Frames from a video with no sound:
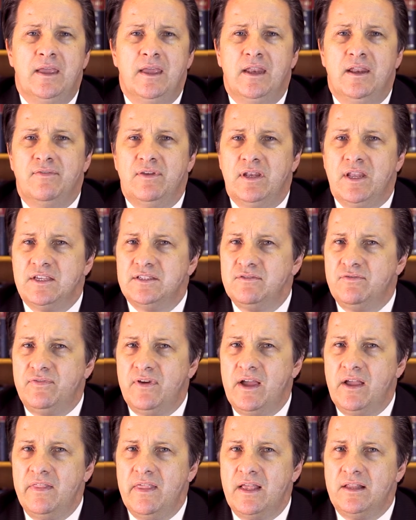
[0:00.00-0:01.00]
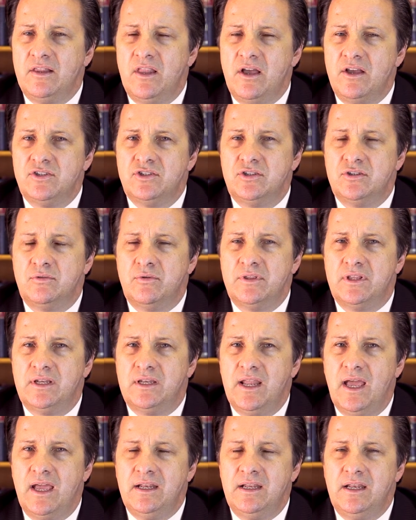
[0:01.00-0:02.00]
If he doesn't file that lawsuit within
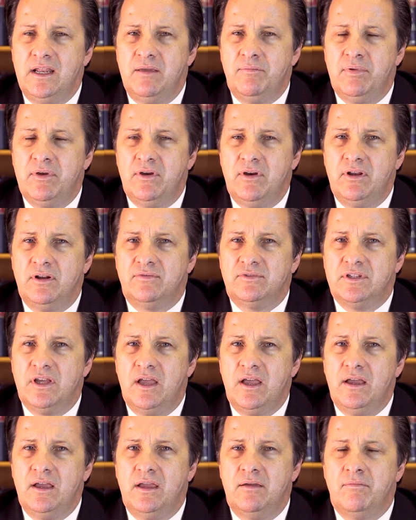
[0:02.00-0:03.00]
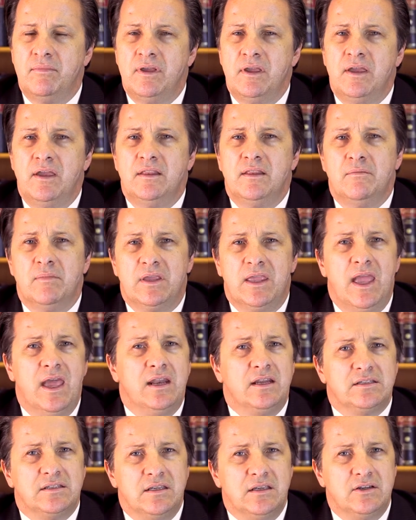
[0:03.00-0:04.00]
a 90-day period of time, the
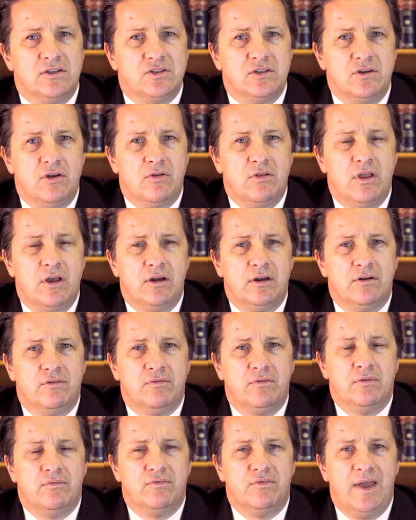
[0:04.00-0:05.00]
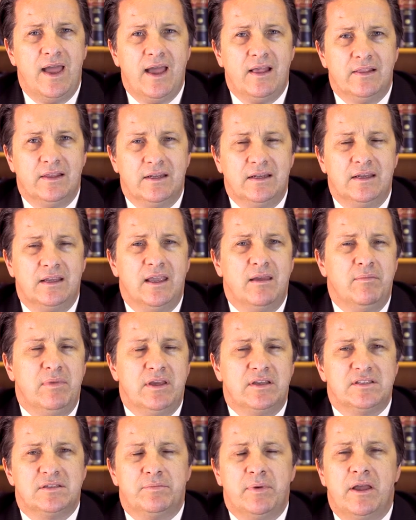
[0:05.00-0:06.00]
mechanics lien is no longer valid and can be
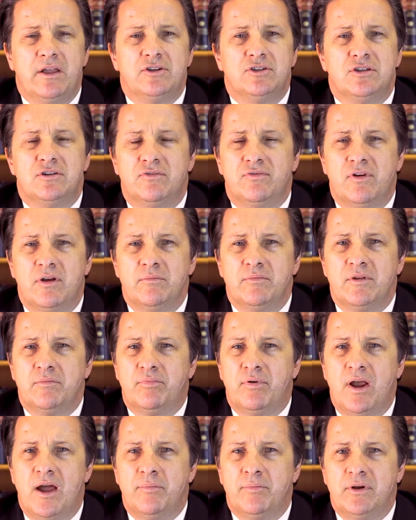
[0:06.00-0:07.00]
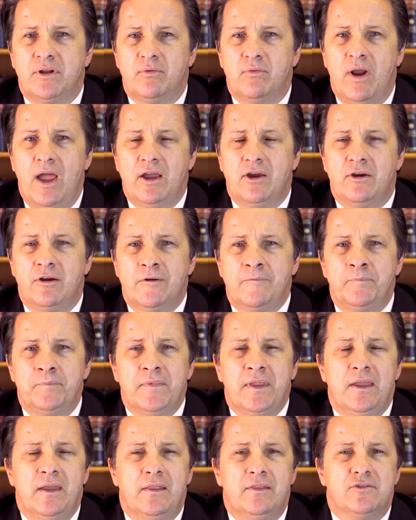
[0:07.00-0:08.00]
expunged from the property record.
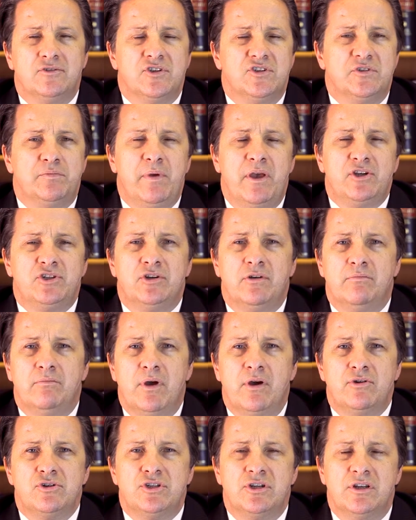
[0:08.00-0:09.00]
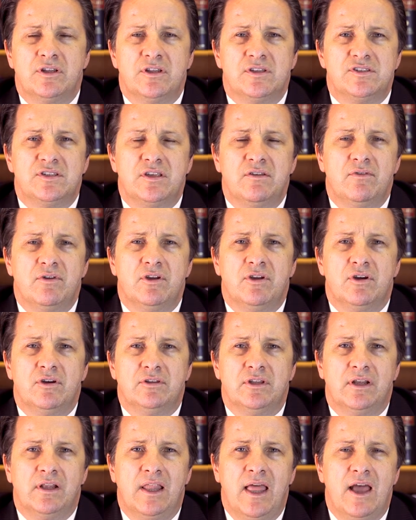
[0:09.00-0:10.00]
There's a special motion in the Civil Code
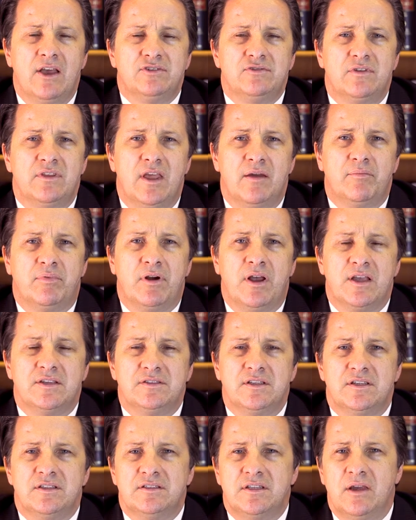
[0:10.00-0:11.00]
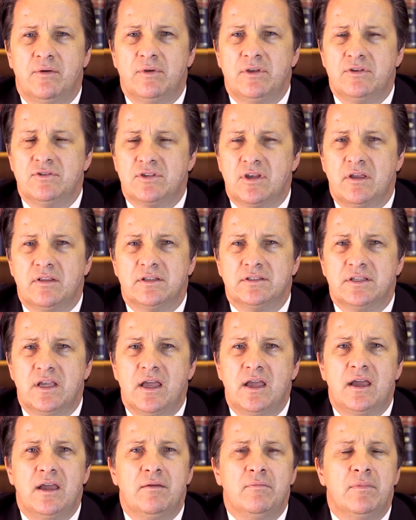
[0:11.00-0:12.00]
that allows for that process that we use all the
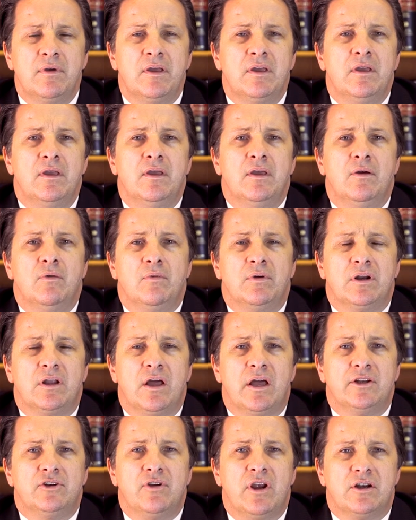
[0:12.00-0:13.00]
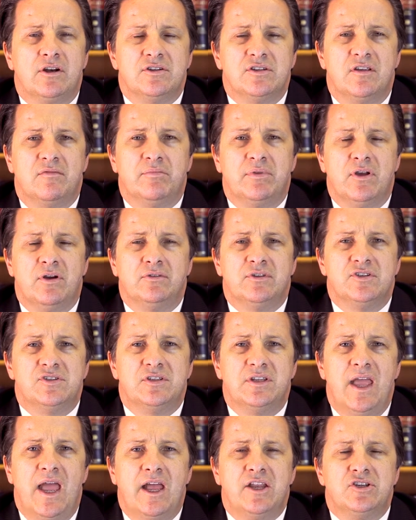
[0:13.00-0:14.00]
time when contractors have blown the
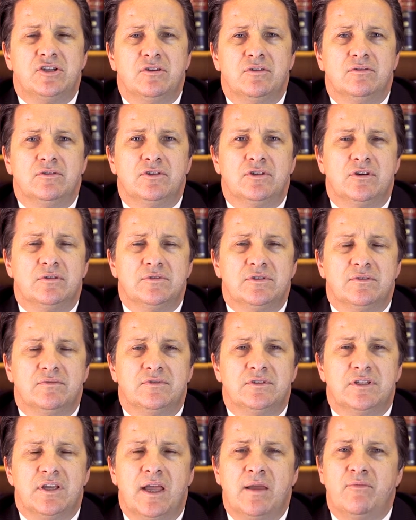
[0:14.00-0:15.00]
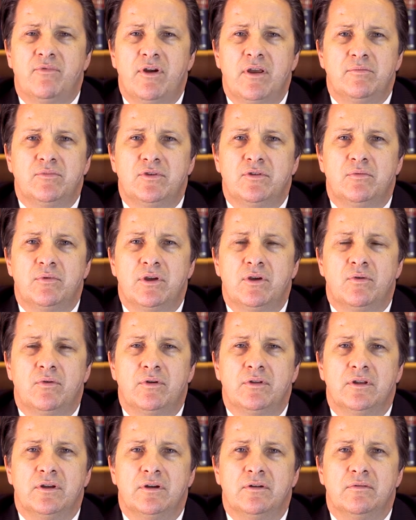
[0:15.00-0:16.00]
statute in terms of time frame to
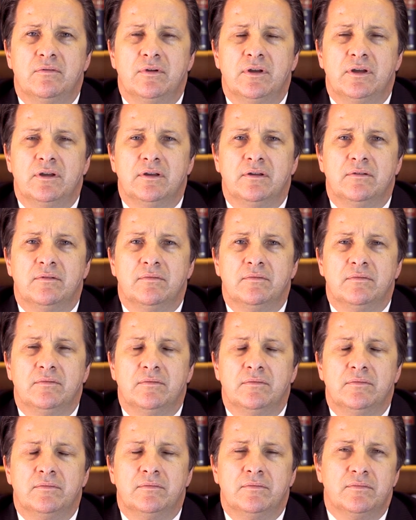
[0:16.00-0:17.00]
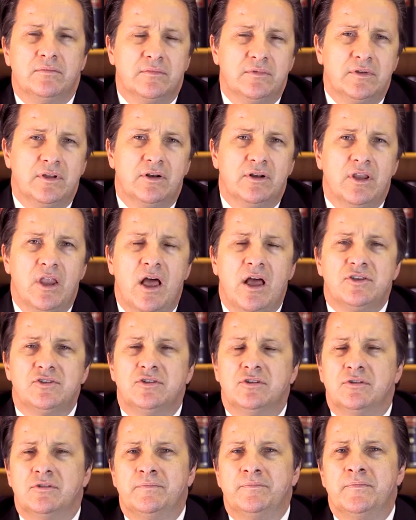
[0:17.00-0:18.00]
record their
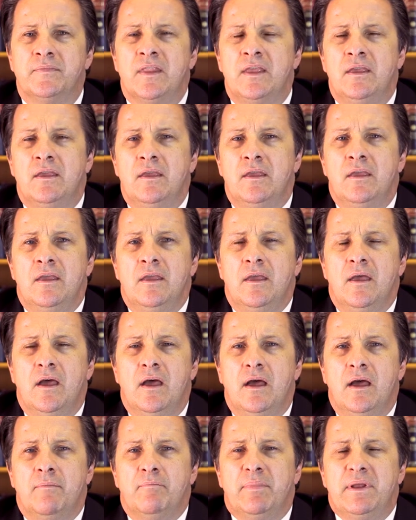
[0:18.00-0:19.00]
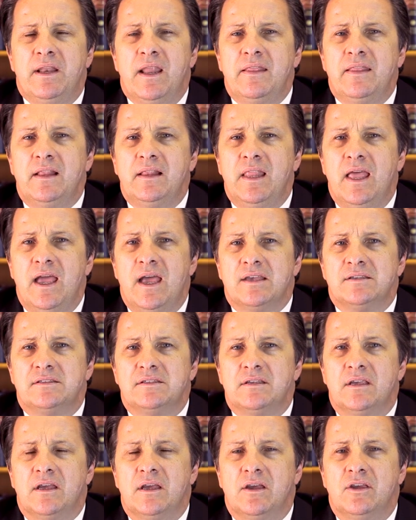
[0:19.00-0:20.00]
lawsuit. But nonetheless,
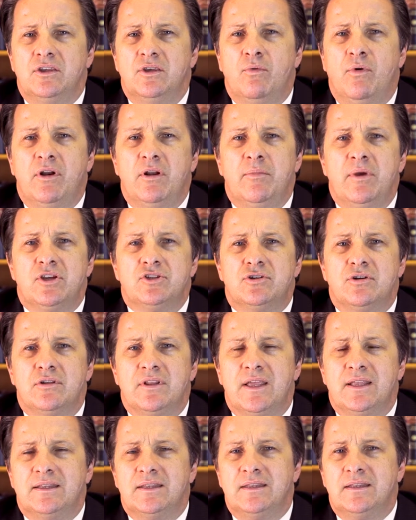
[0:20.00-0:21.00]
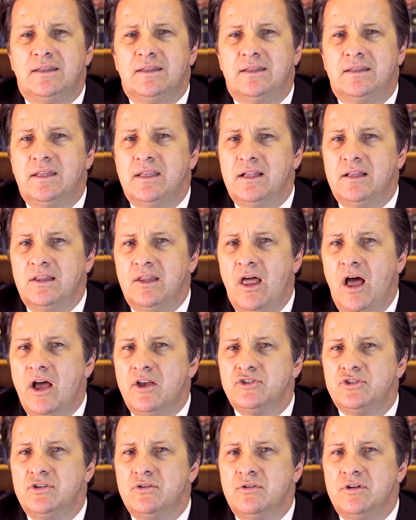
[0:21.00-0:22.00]
you want to make sure that the
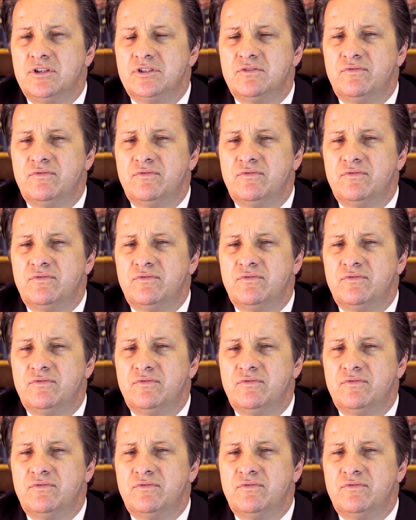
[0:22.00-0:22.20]
lawsuit is